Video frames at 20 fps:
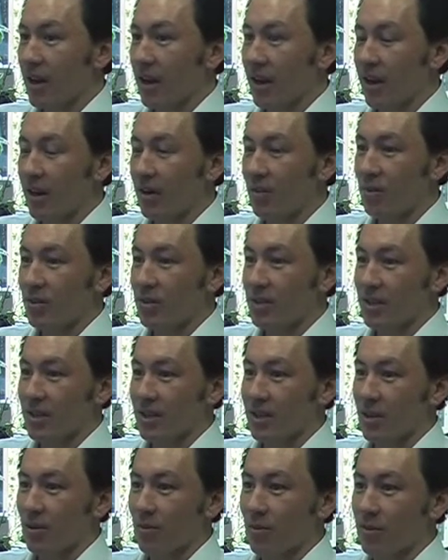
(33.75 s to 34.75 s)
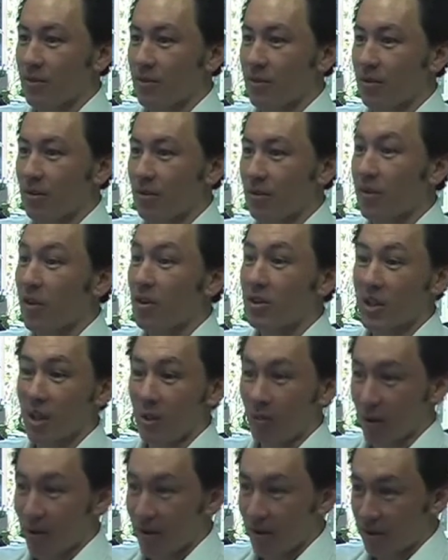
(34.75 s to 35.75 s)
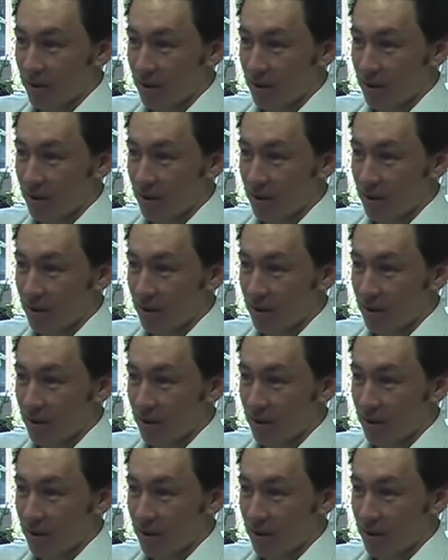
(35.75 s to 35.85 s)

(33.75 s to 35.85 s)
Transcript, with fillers: and it was the sequence for FOXA1